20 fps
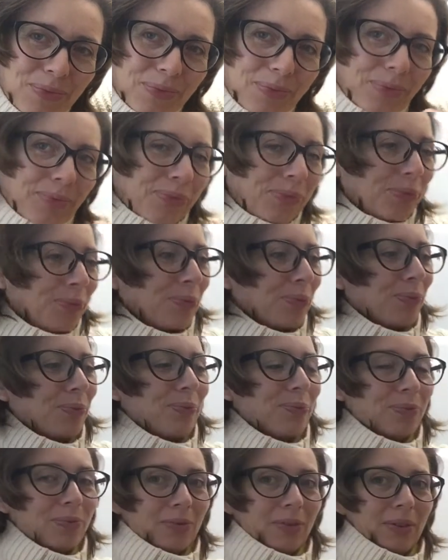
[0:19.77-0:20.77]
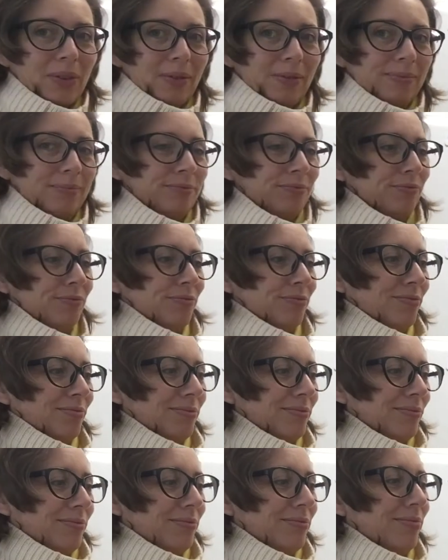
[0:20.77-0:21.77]

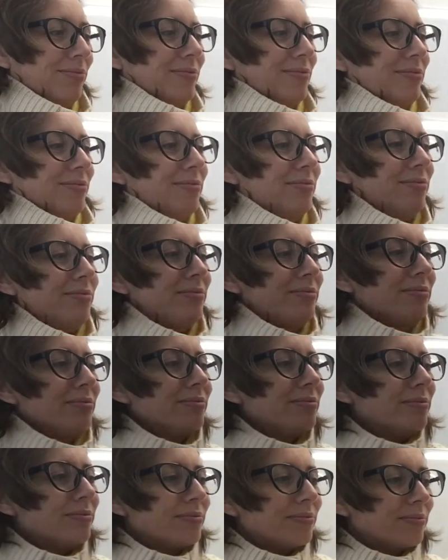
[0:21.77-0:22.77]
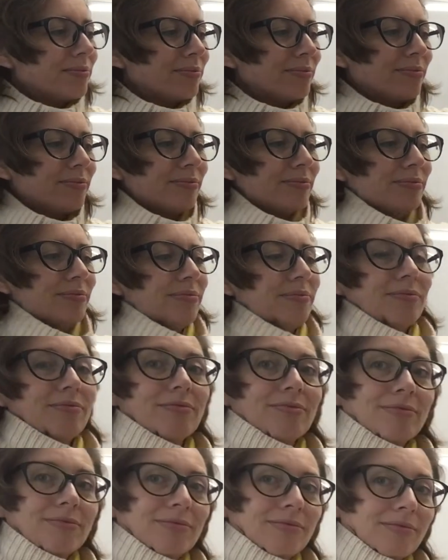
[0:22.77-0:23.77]

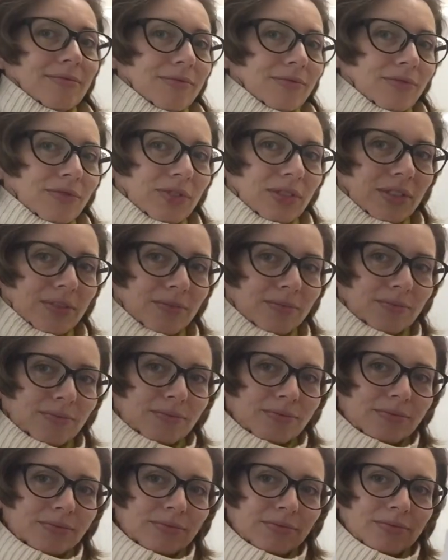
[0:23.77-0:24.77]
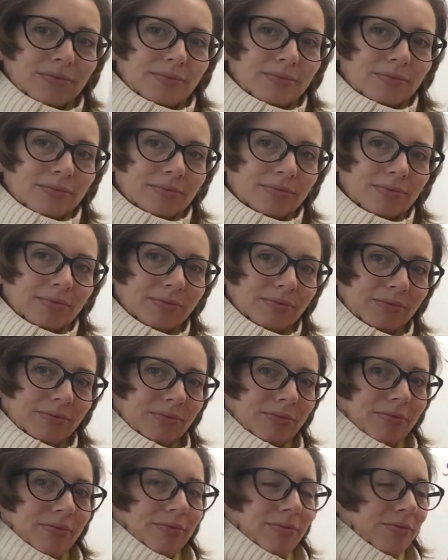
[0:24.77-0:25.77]

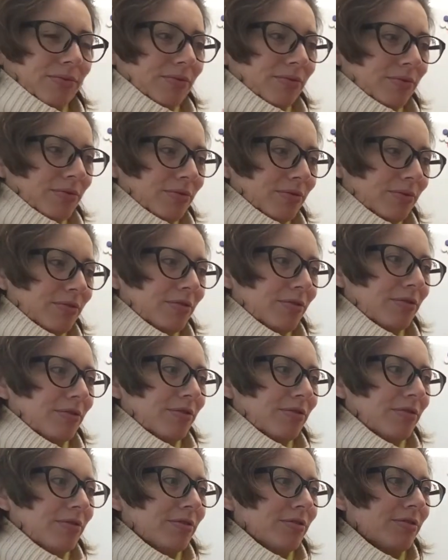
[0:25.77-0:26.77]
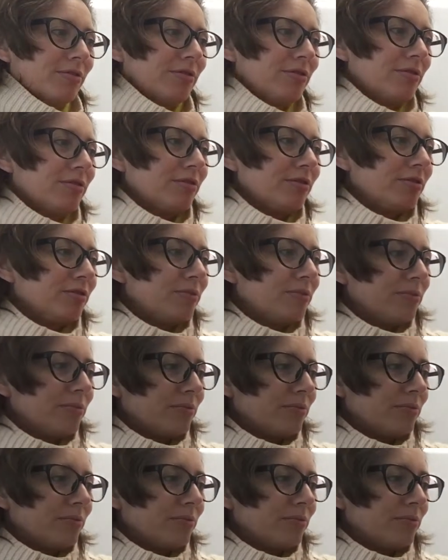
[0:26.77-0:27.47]
No one is speaking in this clip.